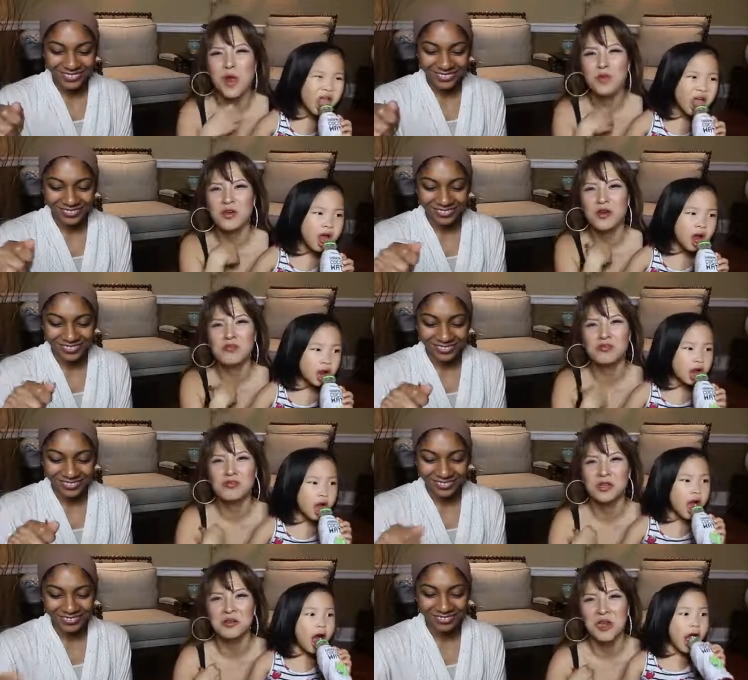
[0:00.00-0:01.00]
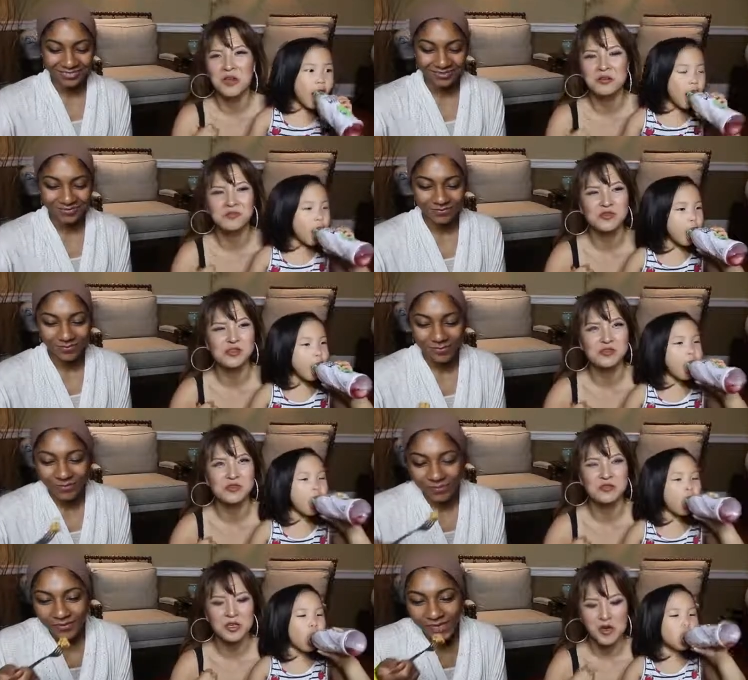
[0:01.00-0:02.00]
Speaker 1: And we come home really late and she's
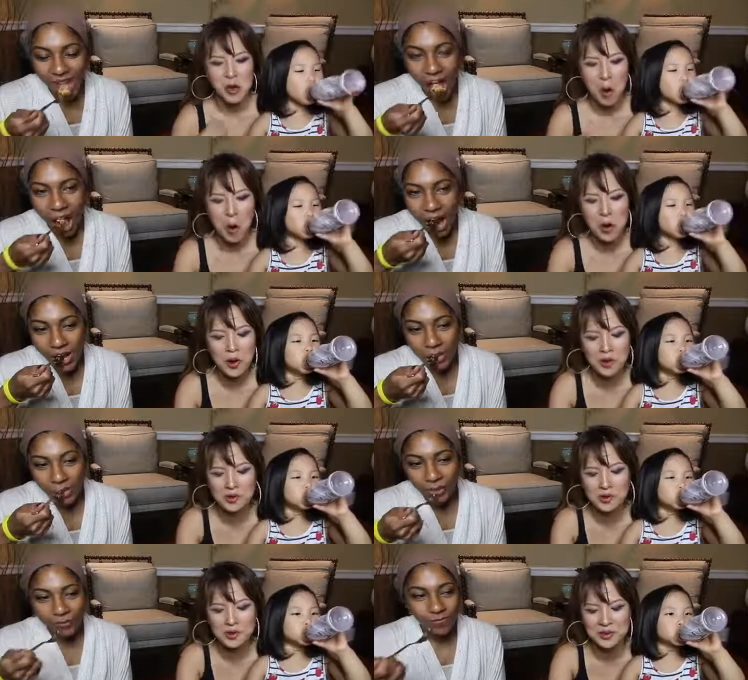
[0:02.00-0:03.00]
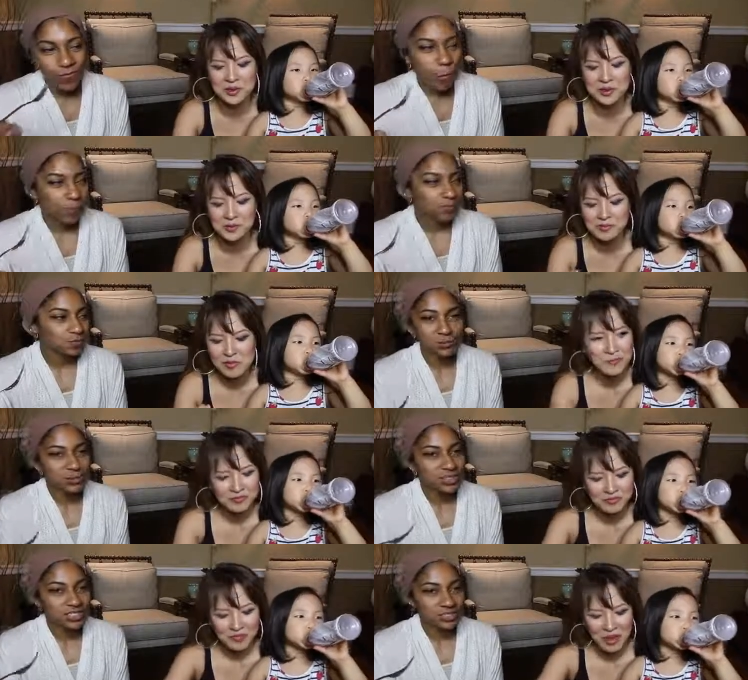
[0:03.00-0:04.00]
still here well,
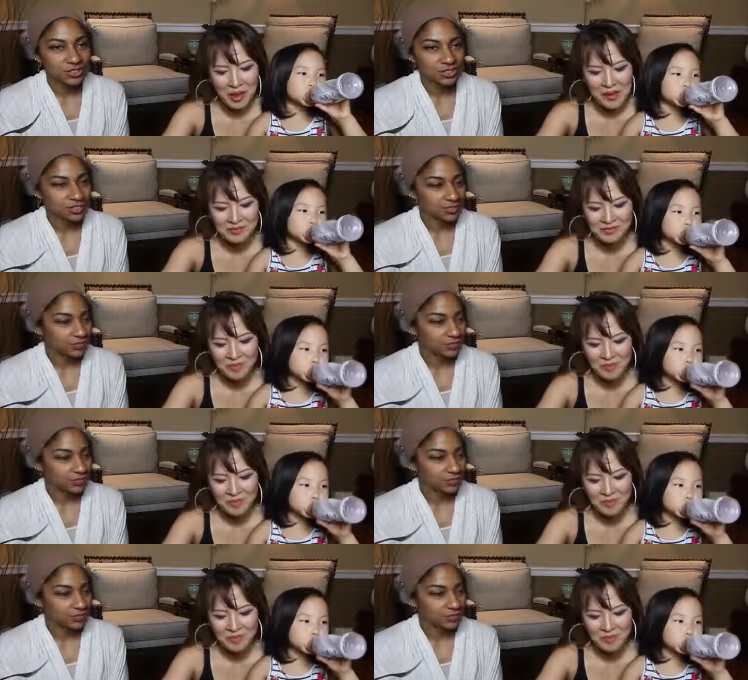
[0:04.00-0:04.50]
Speaker 2: your kids are like